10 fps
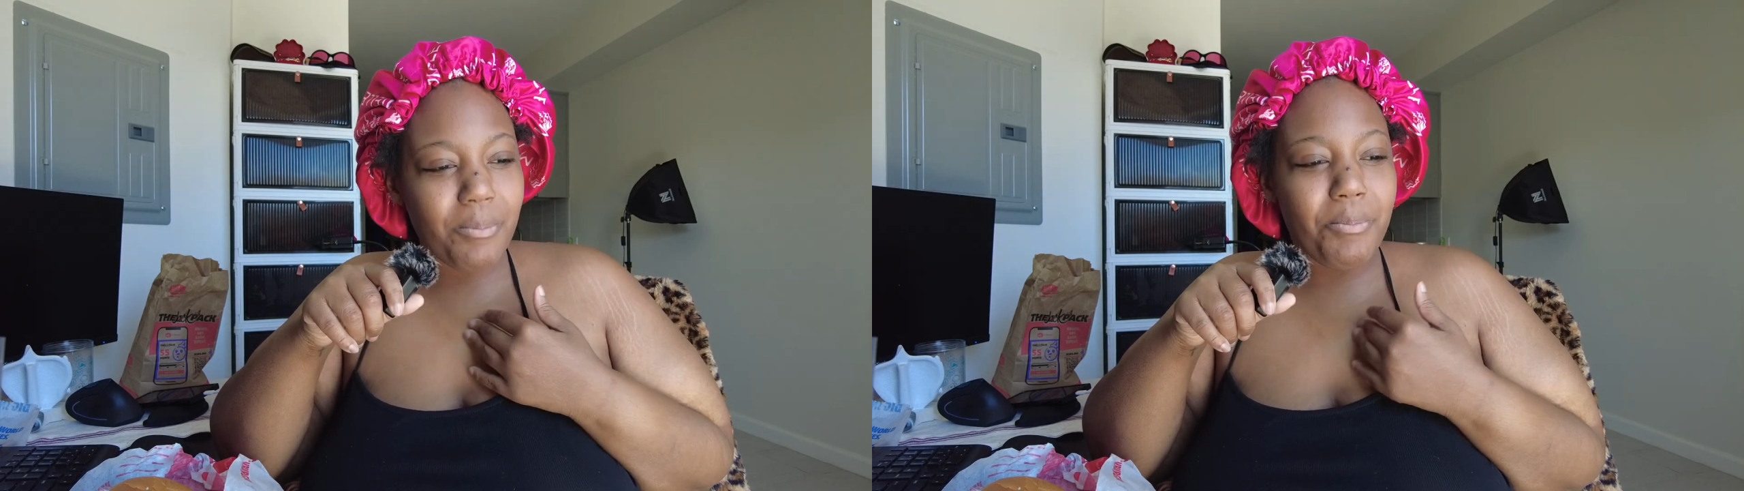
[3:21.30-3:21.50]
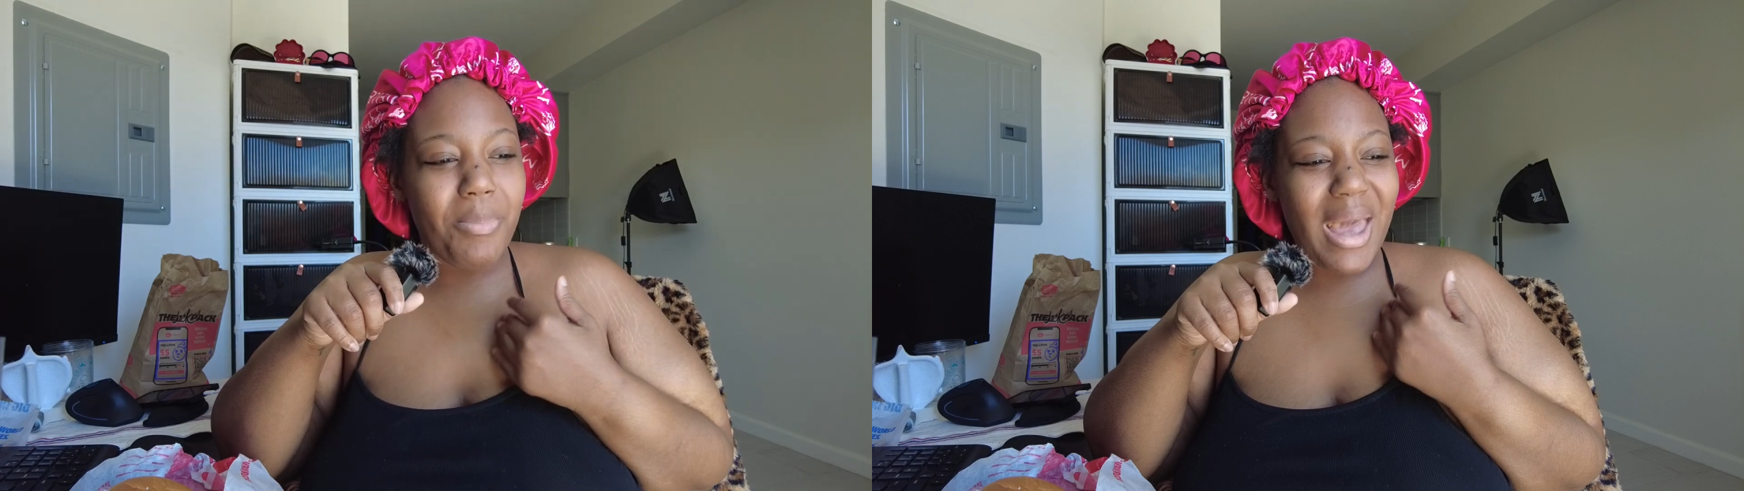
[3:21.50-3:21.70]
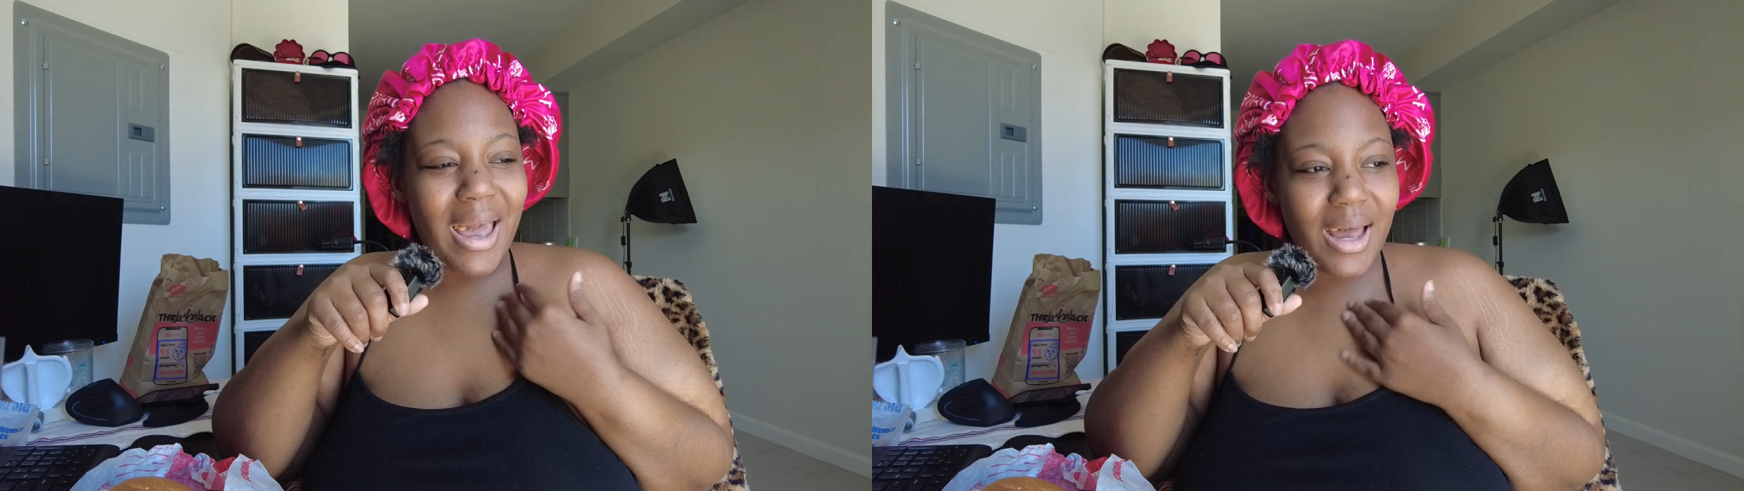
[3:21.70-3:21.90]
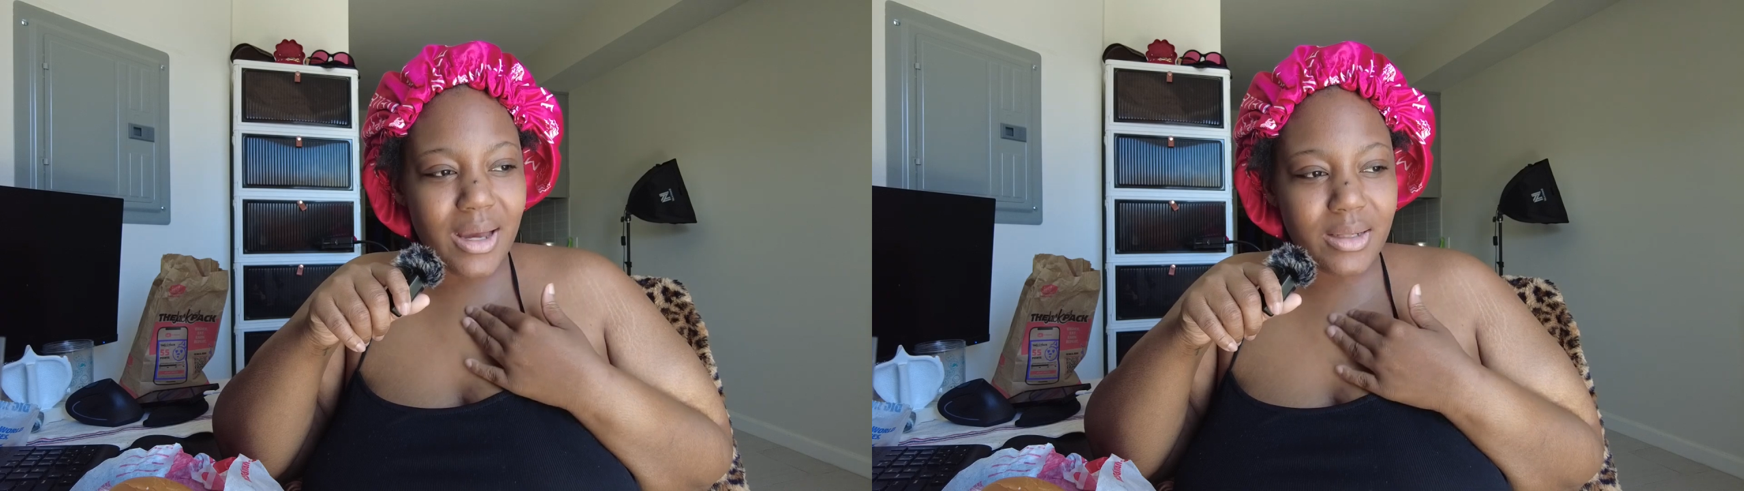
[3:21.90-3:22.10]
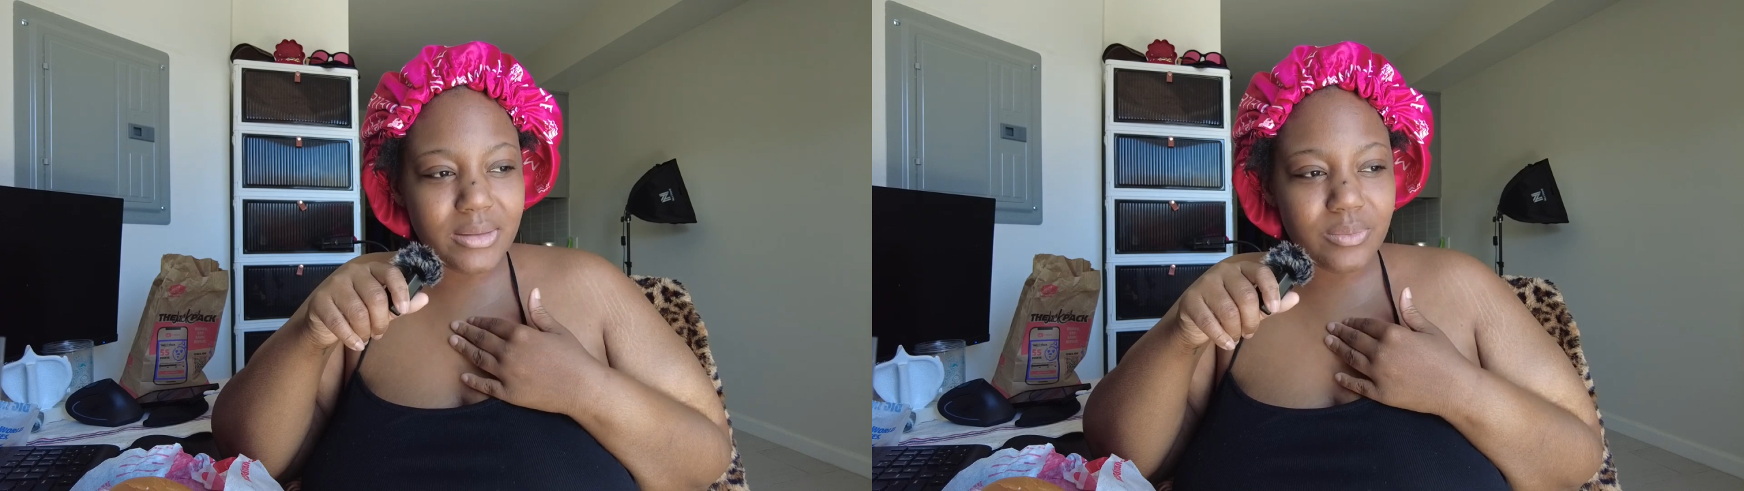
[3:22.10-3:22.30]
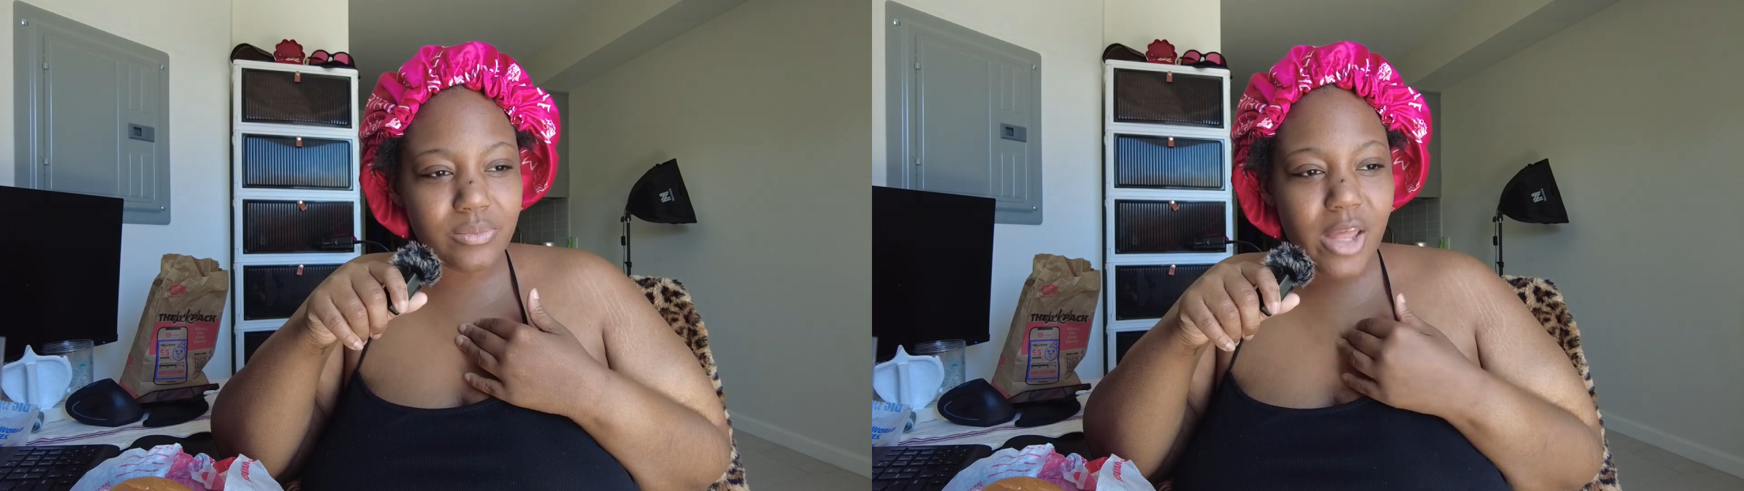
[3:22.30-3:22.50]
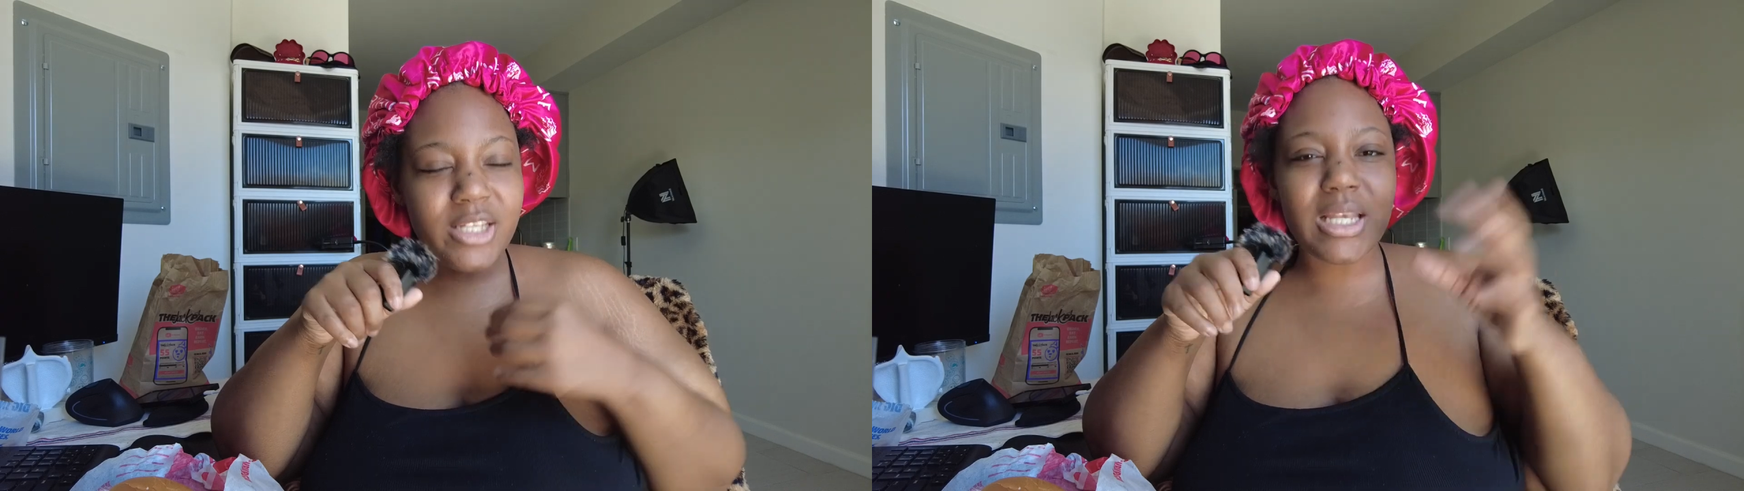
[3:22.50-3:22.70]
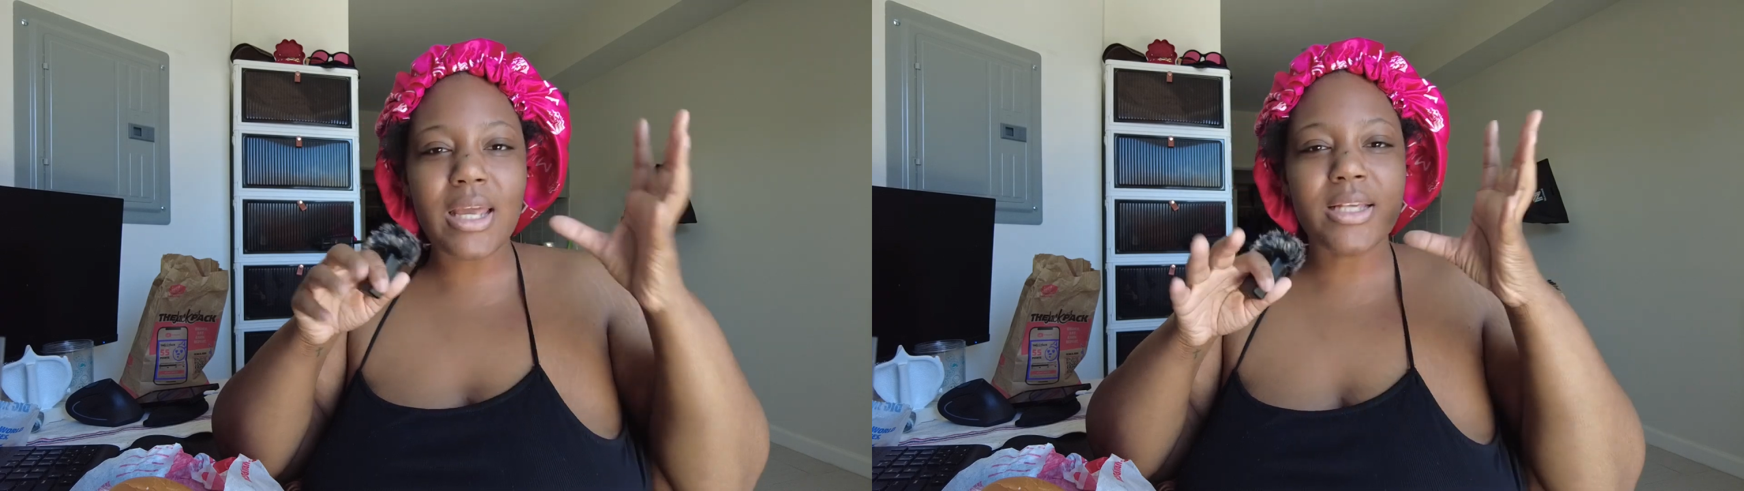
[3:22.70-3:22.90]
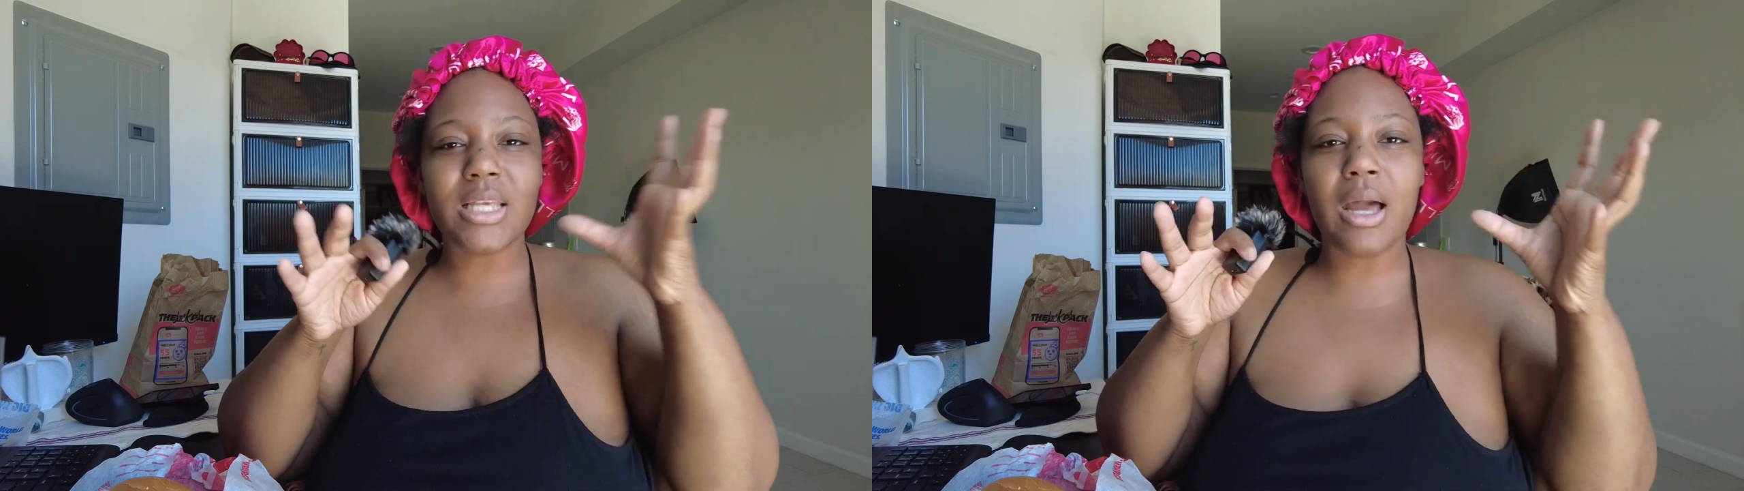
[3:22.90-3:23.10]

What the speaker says: bad. It's like